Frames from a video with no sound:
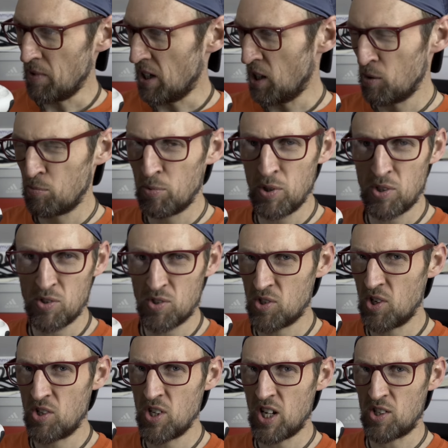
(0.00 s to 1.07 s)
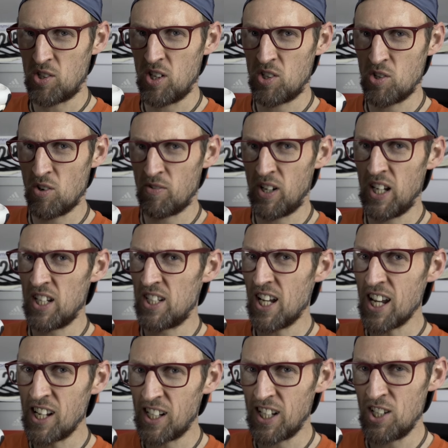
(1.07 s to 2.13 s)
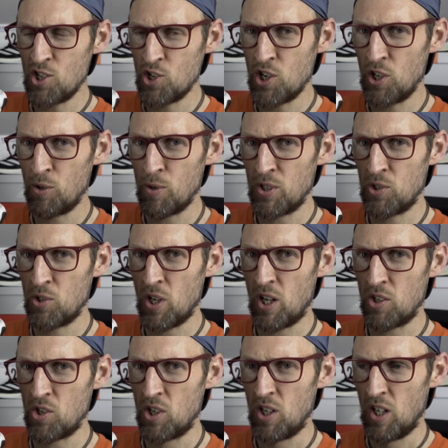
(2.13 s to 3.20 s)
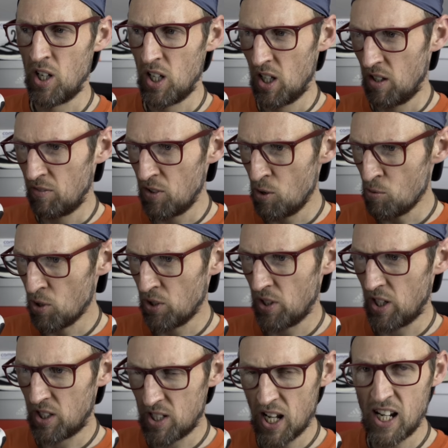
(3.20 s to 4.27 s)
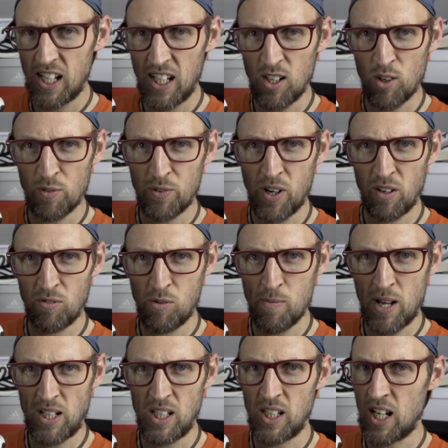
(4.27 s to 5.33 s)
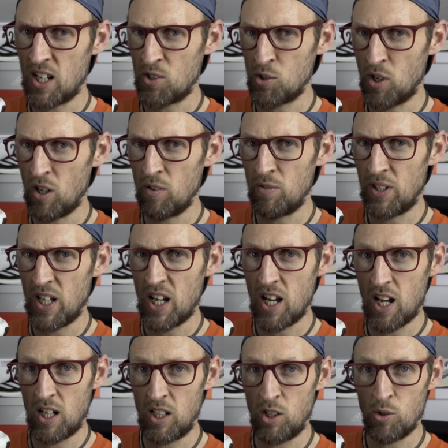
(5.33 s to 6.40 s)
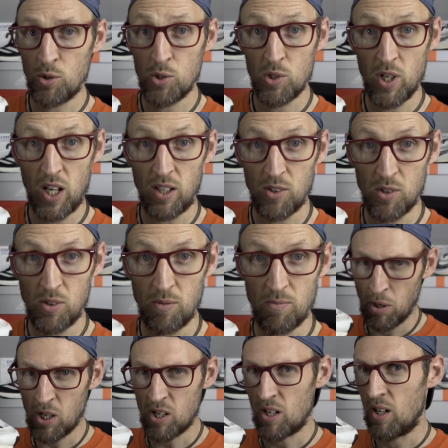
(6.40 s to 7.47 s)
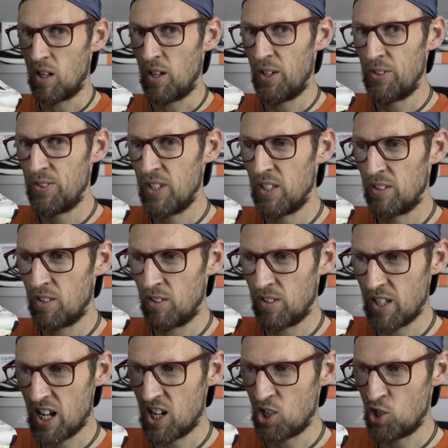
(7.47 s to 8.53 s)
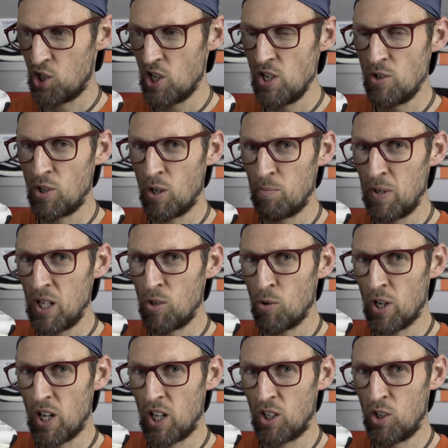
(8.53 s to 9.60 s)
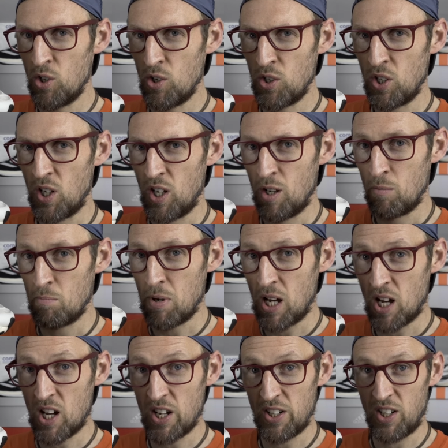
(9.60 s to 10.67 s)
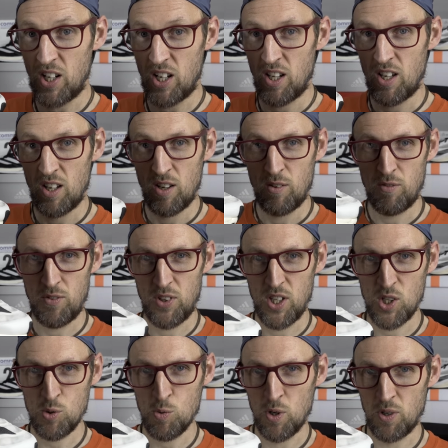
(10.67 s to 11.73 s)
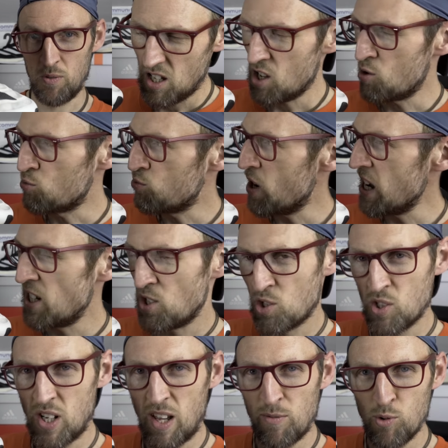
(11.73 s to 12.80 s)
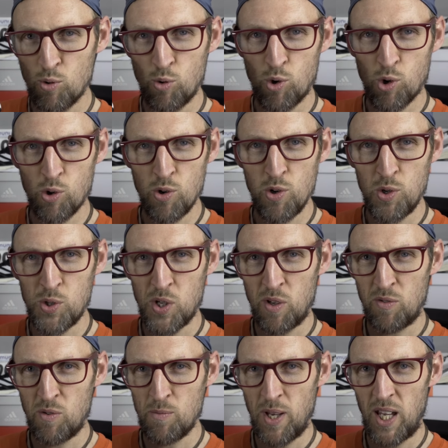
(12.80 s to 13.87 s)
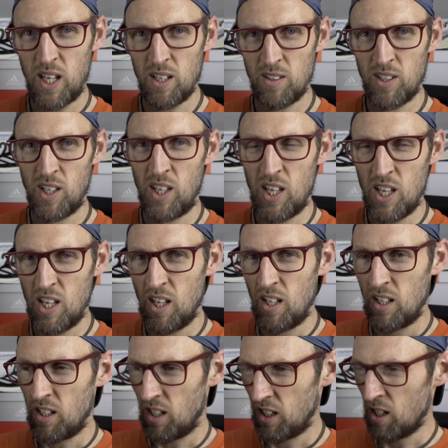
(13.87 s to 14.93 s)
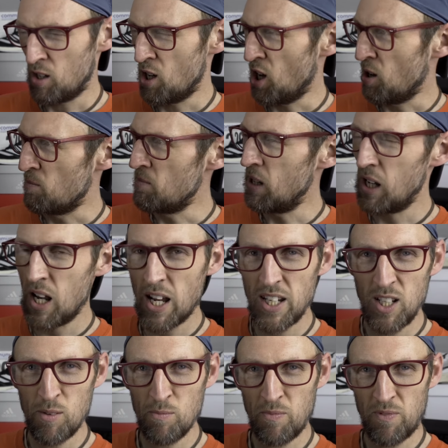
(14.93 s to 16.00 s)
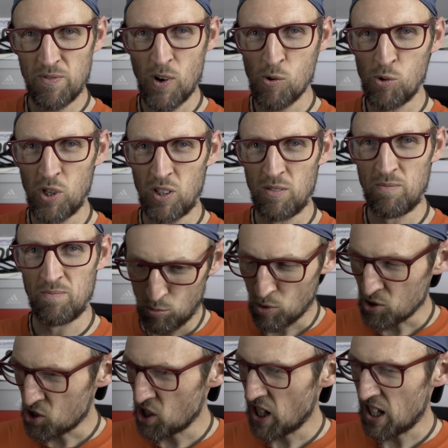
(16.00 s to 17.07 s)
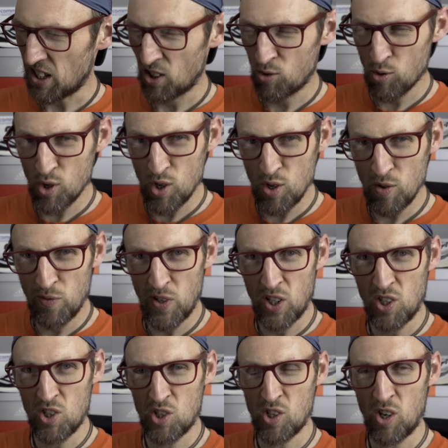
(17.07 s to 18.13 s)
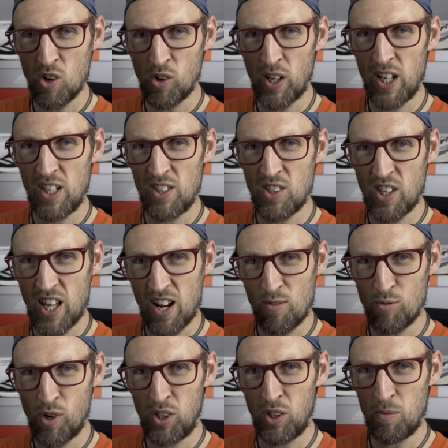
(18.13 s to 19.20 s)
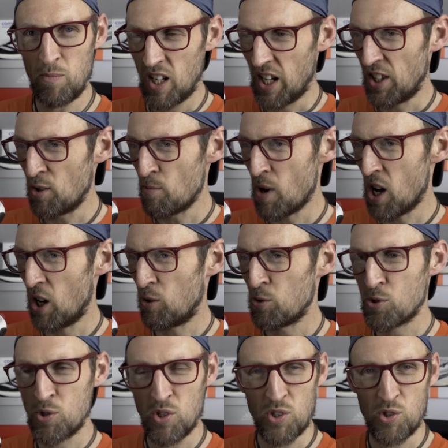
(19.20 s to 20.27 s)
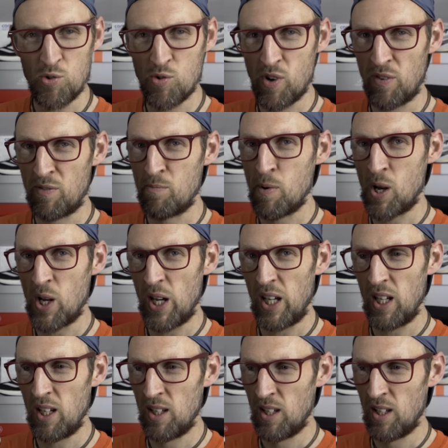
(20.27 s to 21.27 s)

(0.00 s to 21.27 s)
I would suggest it's not really a daily shoe as such. If you want a daily offering from Adidas, go for that Adios 6. But I think that that shoe could be quite a good partner for this one. A race-level cruiser for me. Like a Millennium Falcon. Once you get the groove, you can just lock into that rhythm and the miles just drift by.